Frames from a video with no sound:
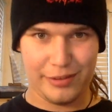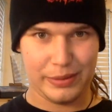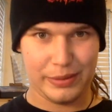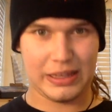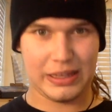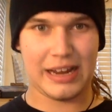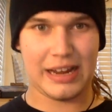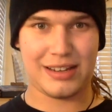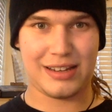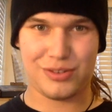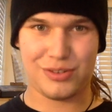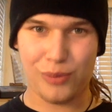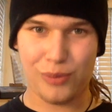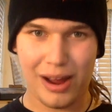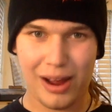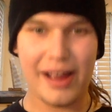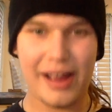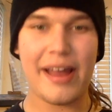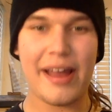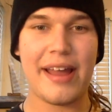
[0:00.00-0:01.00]
but that is
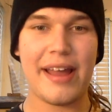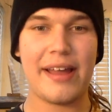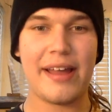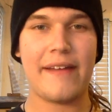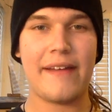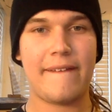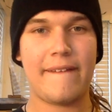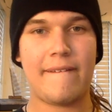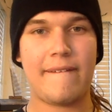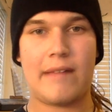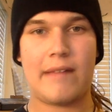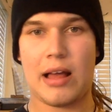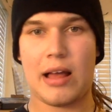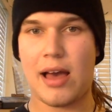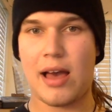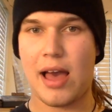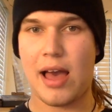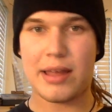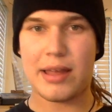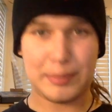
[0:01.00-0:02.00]
why
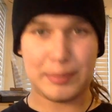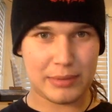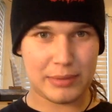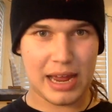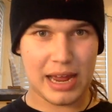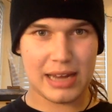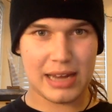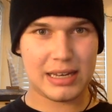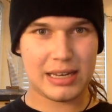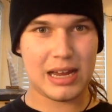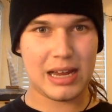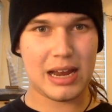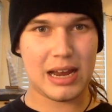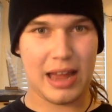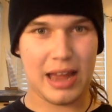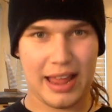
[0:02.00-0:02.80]
I am not done.